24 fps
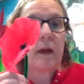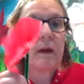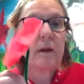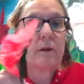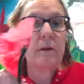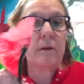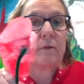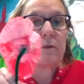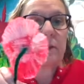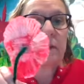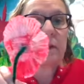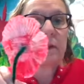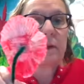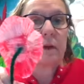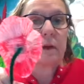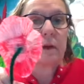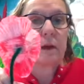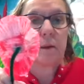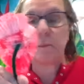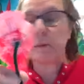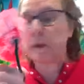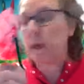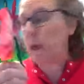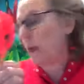out of the
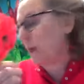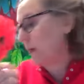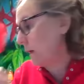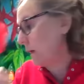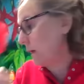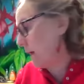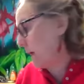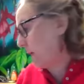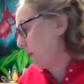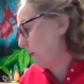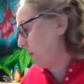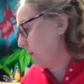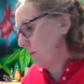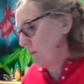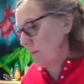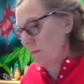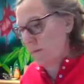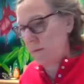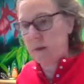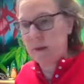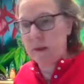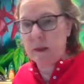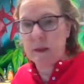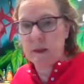cupcake liner.
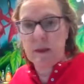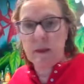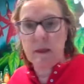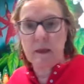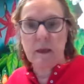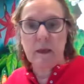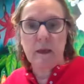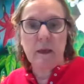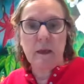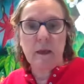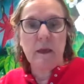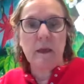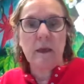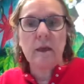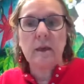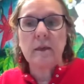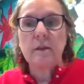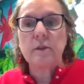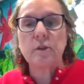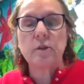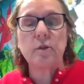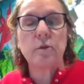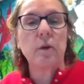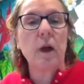
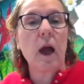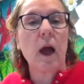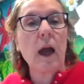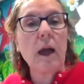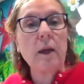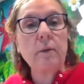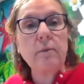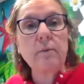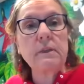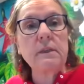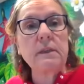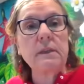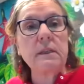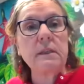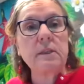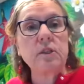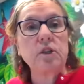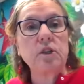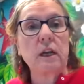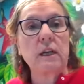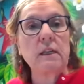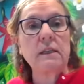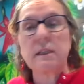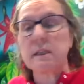So I would
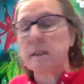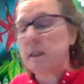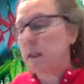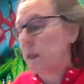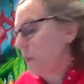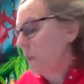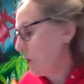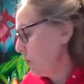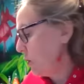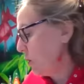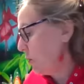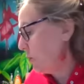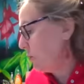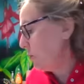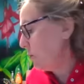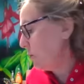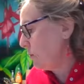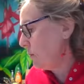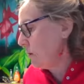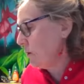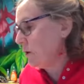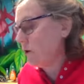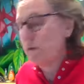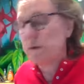suggest that
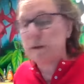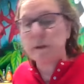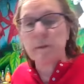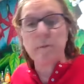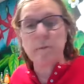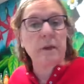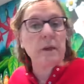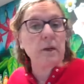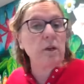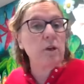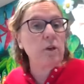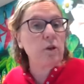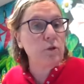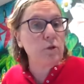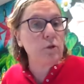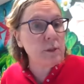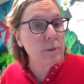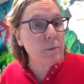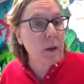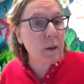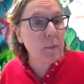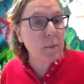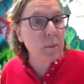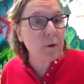you use a bit of
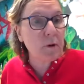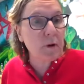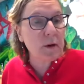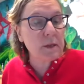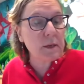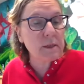newspaper